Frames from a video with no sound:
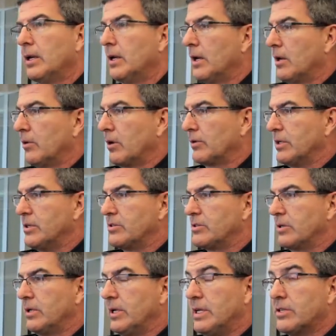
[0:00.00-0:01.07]
along the
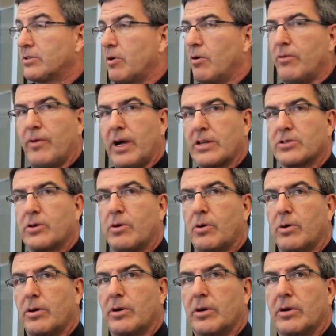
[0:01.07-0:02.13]
East Colfax
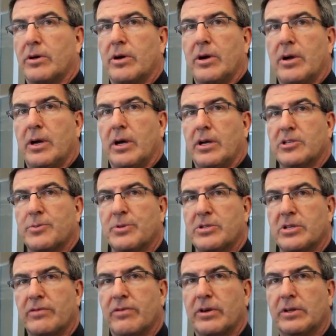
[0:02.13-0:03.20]
corridor,
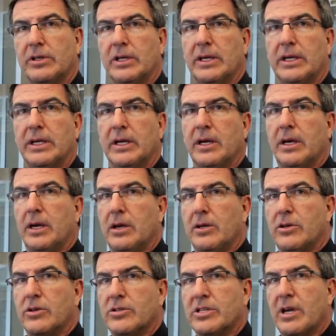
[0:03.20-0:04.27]
specifically
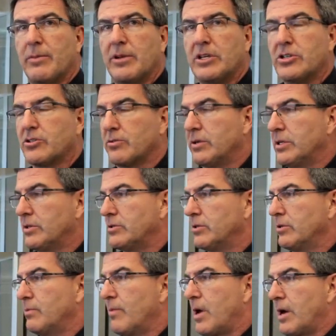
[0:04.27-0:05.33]
Yosemite Street
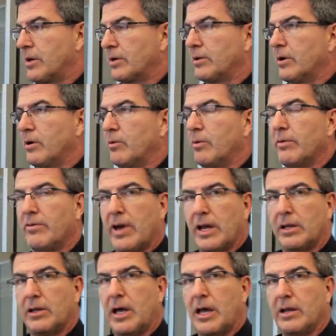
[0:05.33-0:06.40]
to Monaco. We've had a
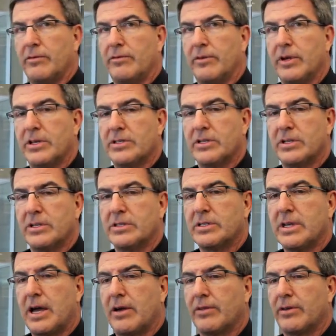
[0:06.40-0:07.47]
lot of incidents
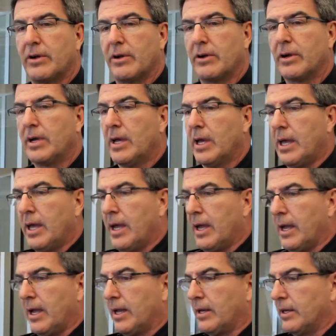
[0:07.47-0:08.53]
down there,
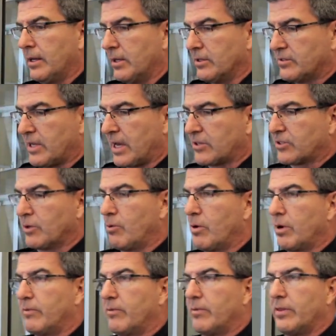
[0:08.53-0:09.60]
and it is actually one
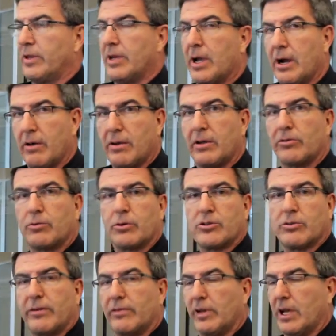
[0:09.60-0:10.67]
of the areas
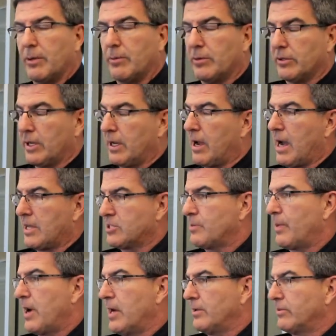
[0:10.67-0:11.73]
which we've labeled a hot
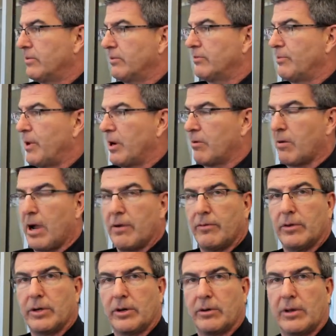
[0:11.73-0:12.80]
spot since my
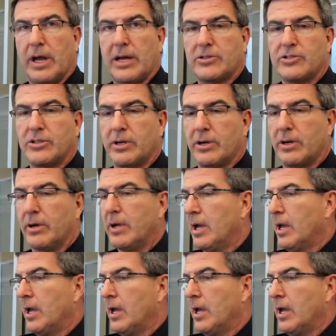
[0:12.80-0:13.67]
arrival here last year.